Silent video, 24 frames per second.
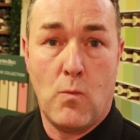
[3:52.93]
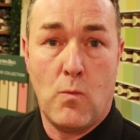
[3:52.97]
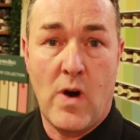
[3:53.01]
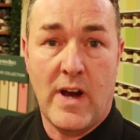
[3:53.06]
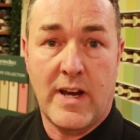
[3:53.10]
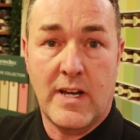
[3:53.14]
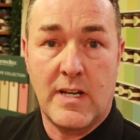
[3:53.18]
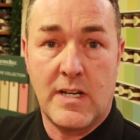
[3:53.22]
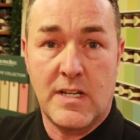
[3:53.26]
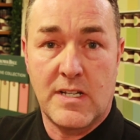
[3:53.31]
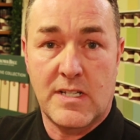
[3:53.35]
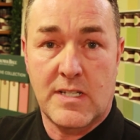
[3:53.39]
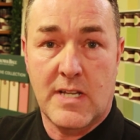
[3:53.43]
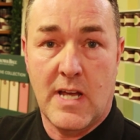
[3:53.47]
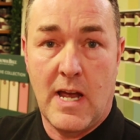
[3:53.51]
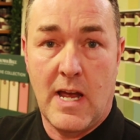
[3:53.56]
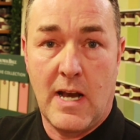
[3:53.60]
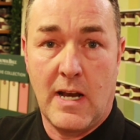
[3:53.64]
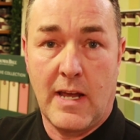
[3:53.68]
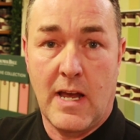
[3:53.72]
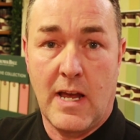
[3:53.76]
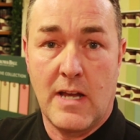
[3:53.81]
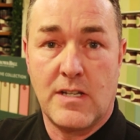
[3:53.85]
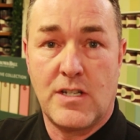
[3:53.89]
wagging its tail
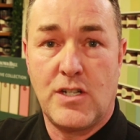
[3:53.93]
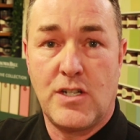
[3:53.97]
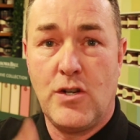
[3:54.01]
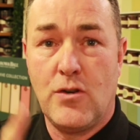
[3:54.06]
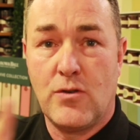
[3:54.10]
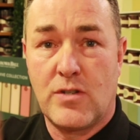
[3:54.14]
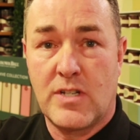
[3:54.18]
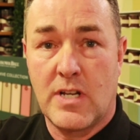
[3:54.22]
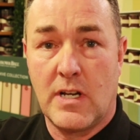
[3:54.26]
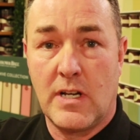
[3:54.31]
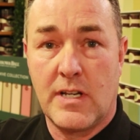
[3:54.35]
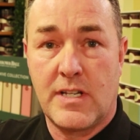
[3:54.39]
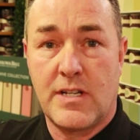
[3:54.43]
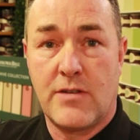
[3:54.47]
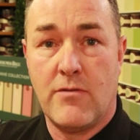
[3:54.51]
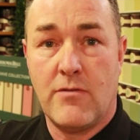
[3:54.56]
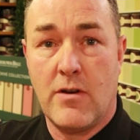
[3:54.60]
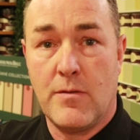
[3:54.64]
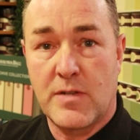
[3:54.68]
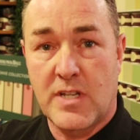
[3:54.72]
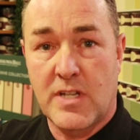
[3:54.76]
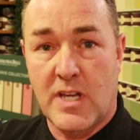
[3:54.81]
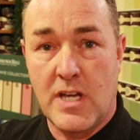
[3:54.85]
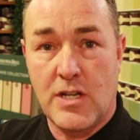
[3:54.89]
against, utility
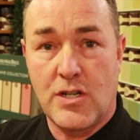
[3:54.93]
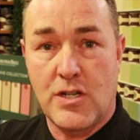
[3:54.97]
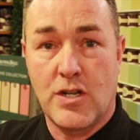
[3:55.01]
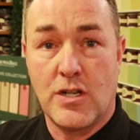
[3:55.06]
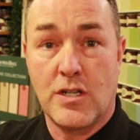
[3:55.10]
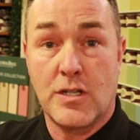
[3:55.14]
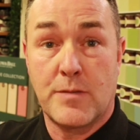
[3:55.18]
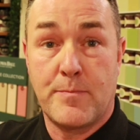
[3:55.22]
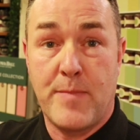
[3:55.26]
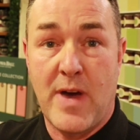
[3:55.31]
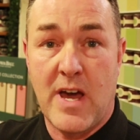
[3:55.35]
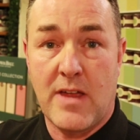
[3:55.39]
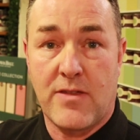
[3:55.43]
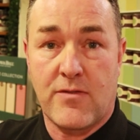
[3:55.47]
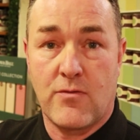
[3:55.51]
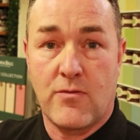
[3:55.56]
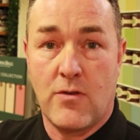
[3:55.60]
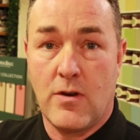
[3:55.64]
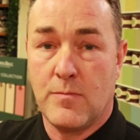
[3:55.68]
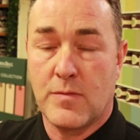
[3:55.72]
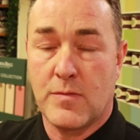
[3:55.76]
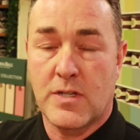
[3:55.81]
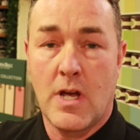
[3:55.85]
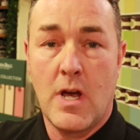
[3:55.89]
rooms, kitchens,
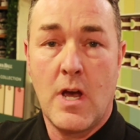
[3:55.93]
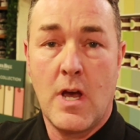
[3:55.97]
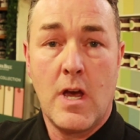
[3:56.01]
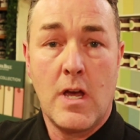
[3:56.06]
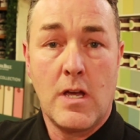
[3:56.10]
bathrooms,